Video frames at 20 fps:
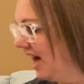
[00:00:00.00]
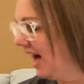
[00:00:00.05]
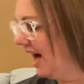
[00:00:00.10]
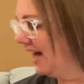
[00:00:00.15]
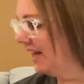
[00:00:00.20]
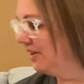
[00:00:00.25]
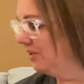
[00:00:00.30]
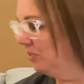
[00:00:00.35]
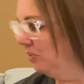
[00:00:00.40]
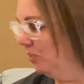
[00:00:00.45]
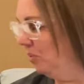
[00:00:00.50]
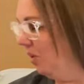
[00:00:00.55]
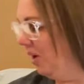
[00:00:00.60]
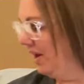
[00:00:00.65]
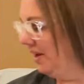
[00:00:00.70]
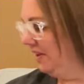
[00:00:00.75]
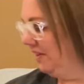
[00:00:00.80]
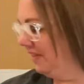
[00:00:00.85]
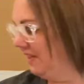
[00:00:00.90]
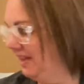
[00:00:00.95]
got
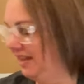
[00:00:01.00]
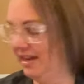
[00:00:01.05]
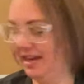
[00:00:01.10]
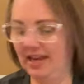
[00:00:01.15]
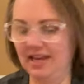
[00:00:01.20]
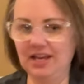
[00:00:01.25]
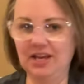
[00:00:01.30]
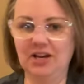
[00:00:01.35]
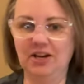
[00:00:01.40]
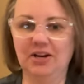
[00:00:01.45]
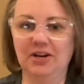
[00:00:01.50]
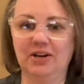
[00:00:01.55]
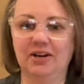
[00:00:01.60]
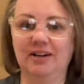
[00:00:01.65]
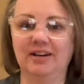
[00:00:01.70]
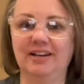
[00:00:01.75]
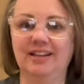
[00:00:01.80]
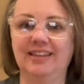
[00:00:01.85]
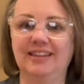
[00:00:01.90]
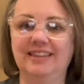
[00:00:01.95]
one thing
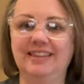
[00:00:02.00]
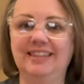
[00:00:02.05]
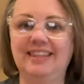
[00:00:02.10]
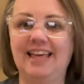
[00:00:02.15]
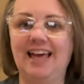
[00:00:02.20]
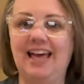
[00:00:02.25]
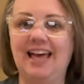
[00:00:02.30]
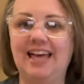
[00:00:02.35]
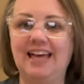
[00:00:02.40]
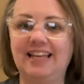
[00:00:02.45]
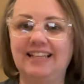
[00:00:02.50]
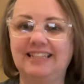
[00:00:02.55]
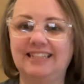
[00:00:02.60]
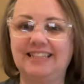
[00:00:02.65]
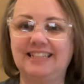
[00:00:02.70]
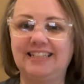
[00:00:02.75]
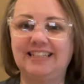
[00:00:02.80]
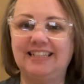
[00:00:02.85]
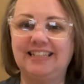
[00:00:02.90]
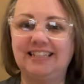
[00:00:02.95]
here that
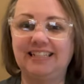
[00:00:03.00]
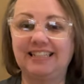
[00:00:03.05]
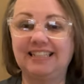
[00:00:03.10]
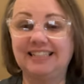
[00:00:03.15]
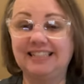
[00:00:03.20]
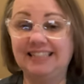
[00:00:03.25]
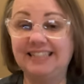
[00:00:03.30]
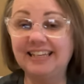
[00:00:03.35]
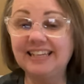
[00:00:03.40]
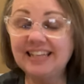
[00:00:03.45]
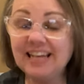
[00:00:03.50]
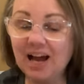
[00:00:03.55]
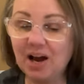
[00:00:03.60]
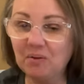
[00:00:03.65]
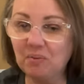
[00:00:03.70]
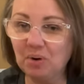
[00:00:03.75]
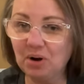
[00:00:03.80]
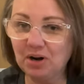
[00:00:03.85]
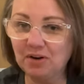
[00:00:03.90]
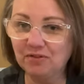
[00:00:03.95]
did
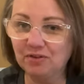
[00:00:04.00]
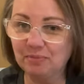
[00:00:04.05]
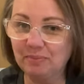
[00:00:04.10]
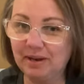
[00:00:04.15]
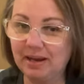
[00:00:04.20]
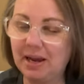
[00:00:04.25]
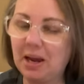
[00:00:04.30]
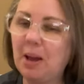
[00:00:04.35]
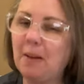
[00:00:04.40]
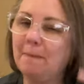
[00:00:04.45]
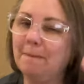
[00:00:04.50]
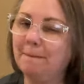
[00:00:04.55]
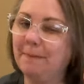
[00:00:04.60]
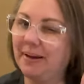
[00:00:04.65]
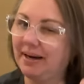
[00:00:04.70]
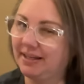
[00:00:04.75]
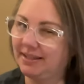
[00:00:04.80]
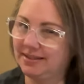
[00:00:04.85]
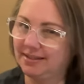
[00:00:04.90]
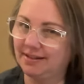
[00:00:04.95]
not work for me,
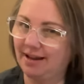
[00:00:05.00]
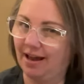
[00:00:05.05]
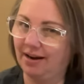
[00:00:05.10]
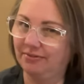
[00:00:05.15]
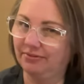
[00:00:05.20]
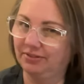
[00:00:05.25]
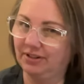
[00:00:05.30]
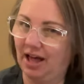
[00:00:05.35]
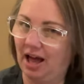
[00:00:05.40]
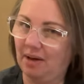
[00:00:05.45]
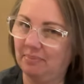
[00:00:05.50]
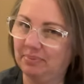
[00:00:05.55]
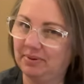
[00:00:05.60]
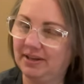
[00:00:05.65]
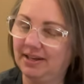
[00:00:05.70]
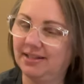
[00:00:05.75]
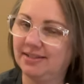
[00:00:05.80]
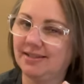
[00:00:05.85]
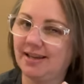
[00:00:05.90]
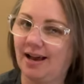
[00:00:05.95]
but it's not a flop.
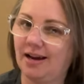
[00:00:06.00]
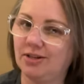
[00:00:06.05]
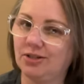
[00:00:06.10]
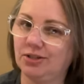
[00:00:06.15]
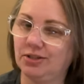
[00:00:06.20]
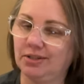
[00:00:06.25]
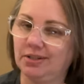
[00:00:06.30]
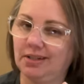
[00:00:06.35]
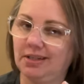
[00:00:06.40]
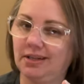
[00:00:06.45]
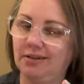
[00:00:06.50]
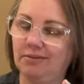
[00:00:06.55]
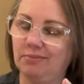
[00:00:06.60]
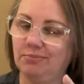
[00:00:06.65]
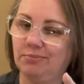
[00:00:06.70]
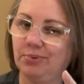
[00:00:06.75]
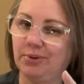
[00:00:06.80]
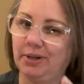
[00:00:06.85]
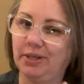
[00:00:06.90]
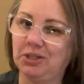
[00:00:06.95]
It's actually
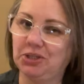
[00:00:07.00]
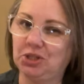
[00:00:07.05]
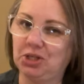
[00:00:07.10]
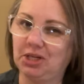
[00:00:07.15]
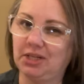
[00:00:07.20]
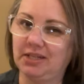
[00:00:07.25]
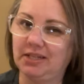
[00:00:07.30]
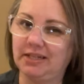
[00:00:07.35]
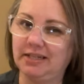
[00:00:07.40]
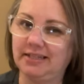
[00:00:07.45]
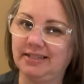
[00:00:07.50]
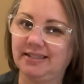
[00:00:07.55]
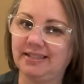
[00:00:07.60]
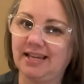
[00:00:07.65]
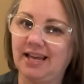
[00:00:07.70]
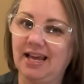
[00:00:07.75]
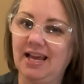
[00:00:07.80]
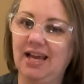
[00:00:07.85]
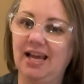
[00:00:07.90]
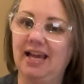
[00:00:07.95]
pretty genius.
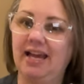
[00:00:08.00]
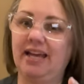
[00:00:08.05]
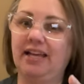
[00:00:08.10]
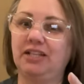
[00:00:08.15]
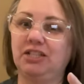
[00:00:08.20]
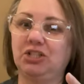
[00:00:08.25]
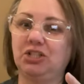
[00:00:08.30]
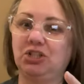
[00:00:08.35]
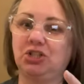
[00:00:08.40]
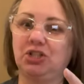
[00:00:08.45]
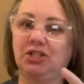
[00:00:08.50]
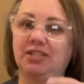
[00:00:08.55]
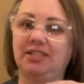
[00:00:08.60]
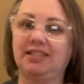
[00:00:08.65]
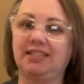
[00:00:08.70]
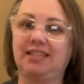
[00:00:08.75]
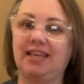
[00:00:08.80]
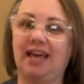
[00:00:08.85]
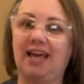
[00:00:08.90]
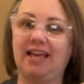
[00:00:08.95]
It's
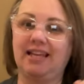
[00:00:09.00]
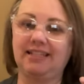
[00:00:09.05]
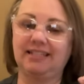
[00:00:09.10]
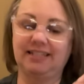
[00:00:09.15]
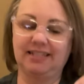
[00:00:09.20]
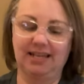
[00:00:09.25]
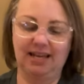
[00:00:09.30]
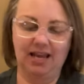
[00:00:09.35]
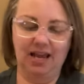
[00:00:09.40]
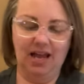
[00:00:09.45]
just that